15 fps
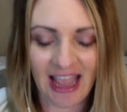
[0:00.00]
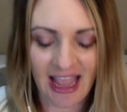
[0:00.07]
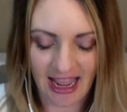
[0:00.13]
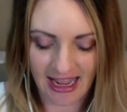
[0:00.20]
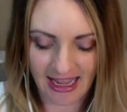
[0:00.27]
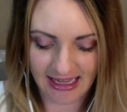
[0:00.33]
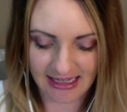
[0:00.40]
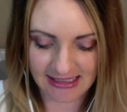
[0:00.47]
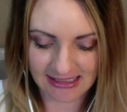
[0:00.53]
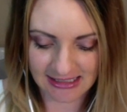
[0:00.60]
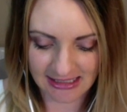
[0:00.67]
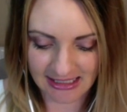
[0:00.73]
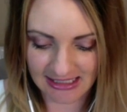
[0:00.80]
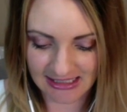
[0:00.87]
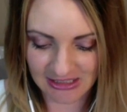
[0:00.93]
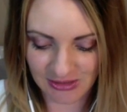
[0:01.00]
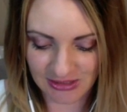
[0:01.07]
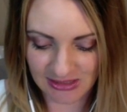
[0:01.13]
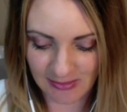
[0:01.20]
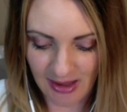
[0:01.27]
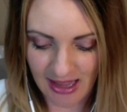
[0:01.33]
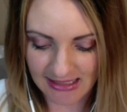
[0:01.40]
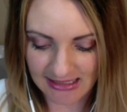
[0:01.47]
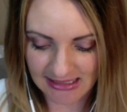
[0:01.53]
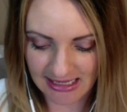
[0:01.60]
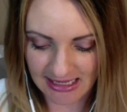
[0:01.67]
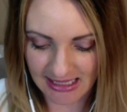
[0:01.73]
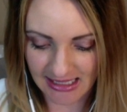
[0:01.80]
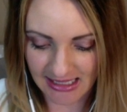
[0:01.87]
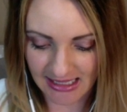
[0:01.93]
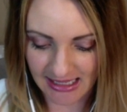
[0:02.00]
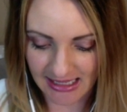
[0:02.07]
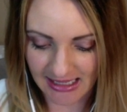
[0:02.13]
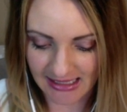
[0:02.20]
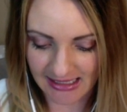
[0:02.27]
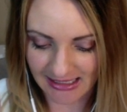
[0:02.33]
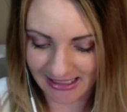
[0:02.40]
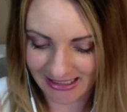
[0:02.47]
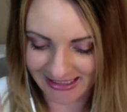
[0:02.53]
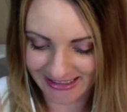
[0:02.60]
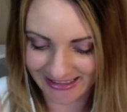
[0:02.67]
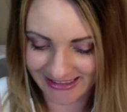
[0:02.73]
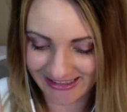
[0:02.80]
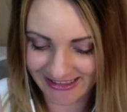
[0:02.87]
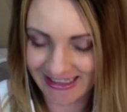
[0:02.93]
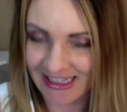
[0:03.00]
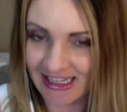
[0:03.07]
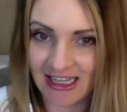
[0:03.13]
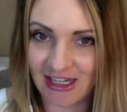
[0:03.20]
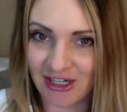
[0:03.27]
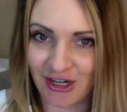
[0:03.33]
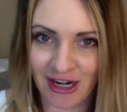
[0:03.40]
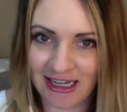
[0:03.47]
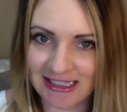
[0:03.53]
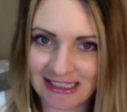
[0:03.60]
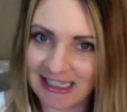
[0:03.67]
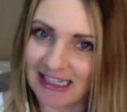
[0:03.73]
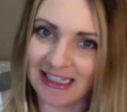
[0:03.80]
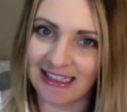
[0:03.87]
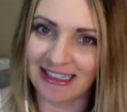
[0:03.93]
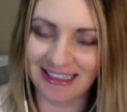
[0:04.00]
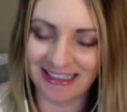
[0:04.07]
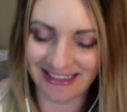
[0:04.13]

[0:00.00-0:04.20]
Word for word: And Glennon's responding, uh, crazy.